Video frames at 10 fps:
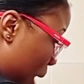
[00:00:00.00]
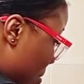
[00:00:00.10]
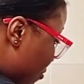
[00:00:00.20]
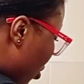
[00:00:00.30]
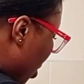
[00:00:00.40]

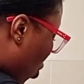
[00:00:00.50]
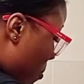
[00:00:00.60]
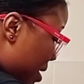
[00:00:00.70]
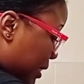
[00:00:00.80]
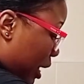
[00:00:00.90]
Before they
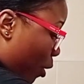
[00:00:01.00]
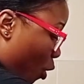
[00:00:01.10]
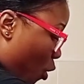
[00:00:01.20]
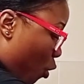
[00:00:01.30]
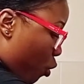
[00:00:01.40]
come and say,
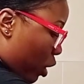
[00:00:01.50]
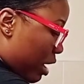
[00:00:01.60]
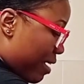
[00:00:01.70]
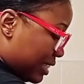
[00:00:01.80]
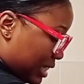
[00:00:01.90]
oh,
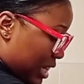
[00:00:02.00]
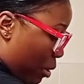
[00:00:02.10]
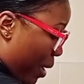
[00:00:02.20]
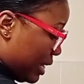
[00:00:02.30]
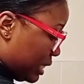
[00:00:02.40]
Clara has eaten
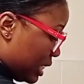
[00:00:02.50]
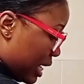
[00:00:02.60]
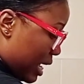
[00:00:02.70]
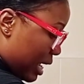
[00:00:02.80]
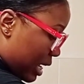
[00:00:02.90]
our
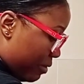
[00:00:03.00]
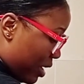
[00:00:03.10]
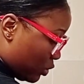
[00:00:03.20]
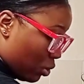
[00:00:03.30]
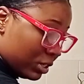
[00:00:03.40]
18K, Clara
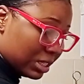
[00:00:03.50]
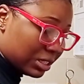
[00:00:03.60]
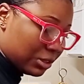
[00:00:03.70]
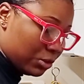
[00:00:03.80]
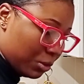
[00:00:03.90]
has done
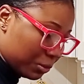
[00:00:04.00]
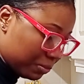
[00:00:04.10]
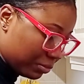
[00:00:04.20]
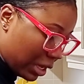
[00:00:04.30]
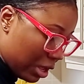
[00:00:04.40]
this, you
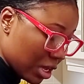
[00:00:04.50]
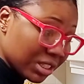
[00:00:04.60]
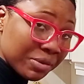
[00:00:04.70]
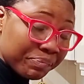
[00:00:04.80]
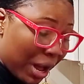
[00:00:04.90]
know,
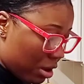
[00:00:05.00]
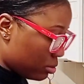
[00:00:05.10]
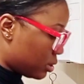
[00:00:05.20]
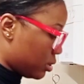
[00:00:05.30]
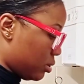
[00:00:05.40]

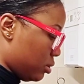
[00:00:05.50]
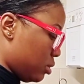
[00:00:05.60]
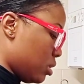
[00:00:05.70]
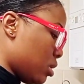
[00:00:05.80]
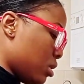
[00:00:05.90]
£18.
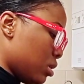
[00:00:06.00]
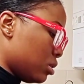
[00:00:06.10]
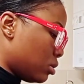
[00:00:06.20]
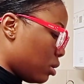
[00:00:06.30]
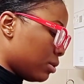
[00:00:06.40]

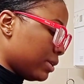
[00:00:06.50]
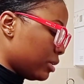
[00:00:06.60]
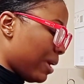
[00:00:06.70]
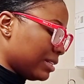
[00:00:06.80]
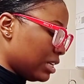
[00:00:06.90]
So, the reason
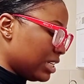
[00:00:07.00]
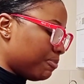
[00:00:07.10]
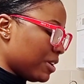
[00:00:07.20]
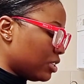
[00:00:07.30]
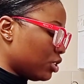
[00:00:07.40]
why I said this
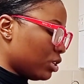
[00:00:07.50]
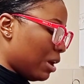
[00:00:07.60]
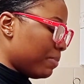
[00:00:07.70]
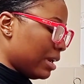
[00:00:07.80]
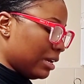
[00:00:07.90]
pay session, I
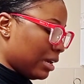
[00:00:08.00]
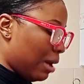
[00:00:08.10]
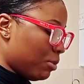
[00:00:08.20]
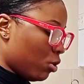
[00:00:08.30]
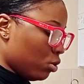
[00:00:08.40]
beg,
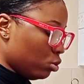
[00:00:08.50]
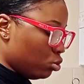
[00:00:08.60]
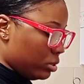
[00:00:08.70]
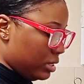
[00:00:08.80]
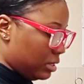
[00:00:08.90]
I'm not going to
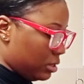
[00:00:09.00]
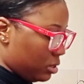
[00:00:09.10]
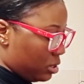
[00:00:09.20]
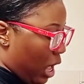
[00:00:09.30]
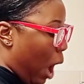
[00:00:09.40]
do it.
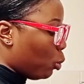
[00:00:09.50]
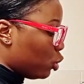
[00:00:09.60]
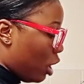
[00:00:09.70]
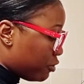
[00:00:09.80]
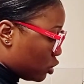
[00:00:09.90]
I would
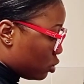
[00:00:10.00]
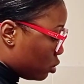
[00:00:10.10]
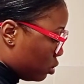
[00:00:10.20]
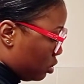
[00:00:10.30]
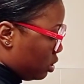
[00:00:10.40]
love
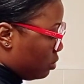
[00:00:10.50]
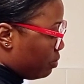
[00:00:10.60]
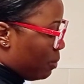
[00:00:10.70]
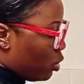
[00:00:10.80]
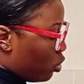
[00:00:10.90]
to,
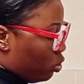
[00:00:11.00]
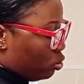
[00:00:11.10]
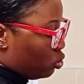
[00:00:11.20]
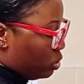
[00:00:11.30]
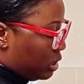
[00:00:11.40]
but I'm not going to
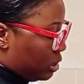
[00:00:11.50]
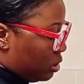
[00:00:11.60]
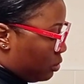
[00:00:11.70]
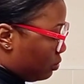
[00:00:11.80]
do it.